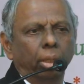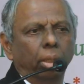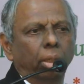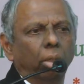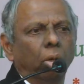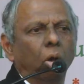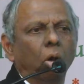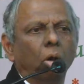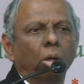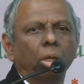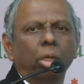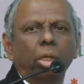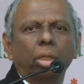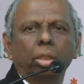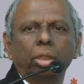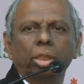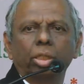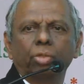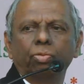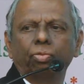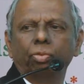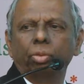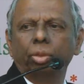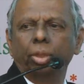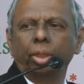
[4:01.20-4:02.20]
or honor
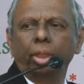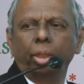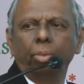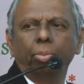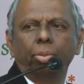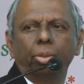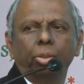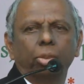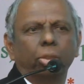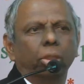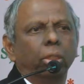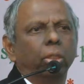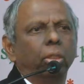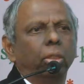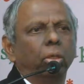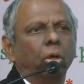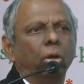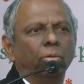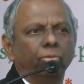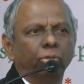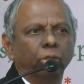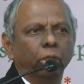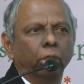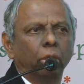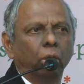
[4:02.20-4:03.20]
this for 30%
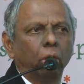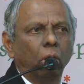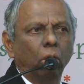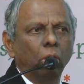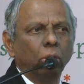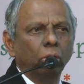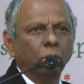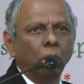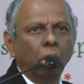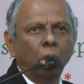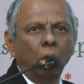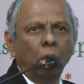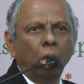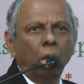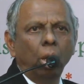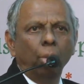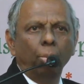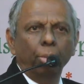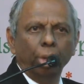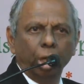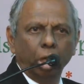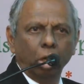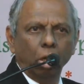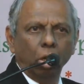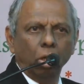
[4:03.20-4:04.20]
offset clause
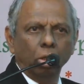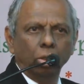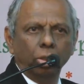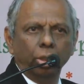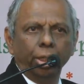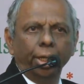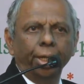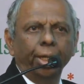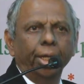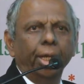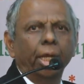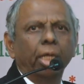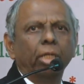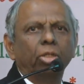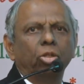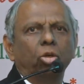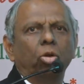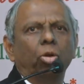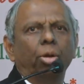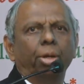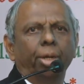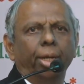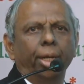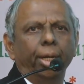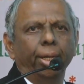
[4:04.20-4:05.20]
because India is
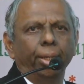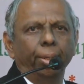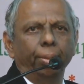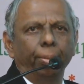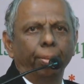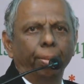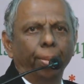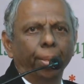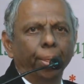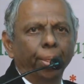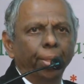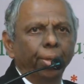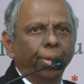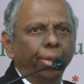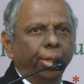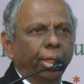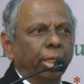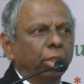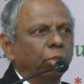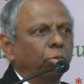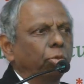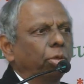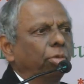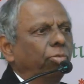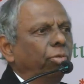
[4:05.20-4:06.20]
not ready. The
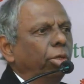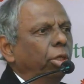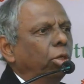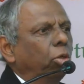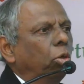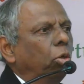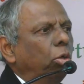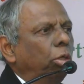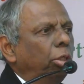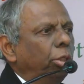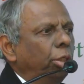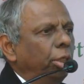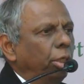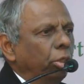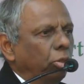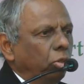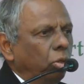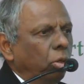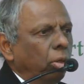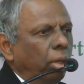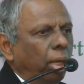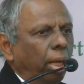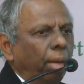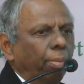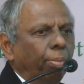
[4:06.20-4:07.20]
transfer of technology does
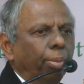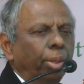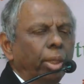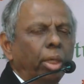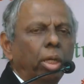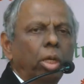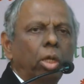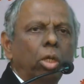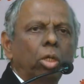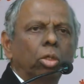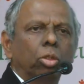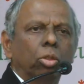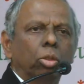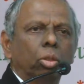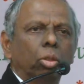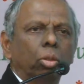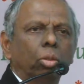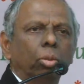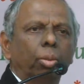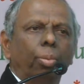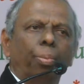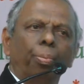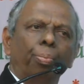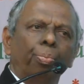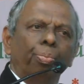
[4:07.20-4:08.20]
not happen.
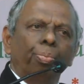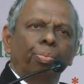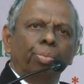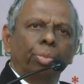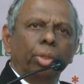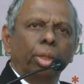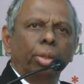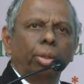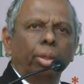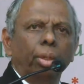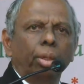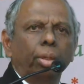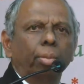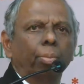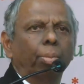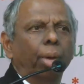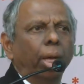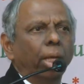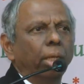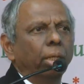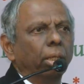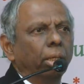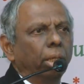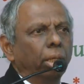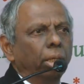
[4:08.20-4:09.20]
So the
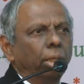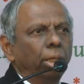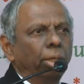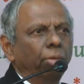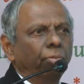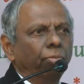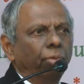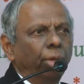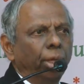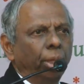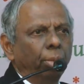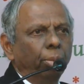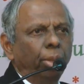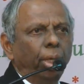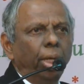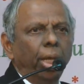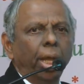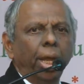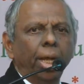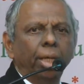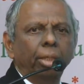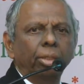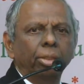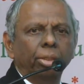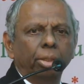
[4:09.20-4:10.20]
buyer
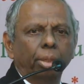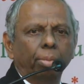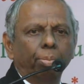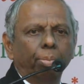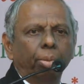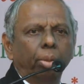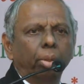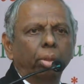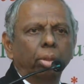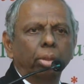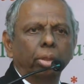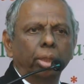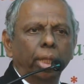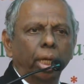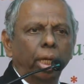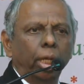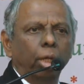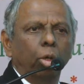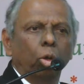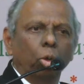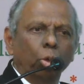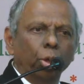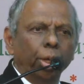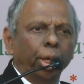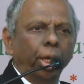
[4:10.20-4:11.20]
invariably ends up
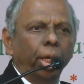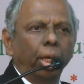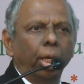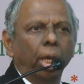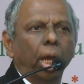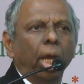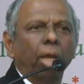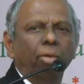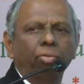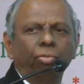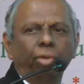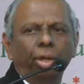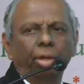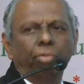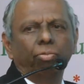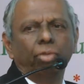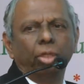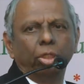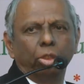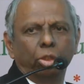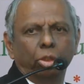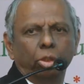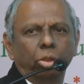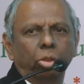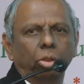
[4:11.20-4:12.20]
telling, okay, I waive
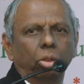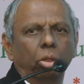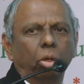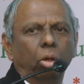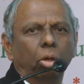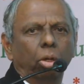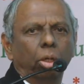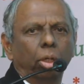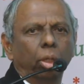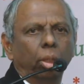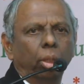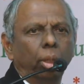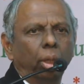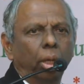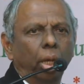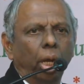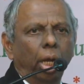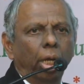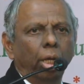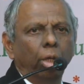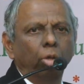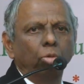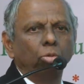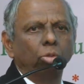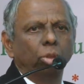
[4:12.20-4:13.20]
this order
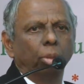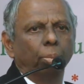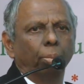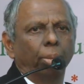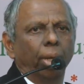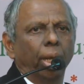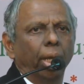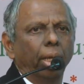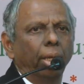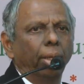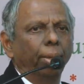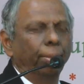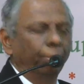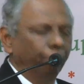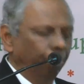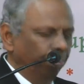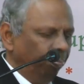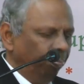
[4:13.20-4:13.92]
and you supply.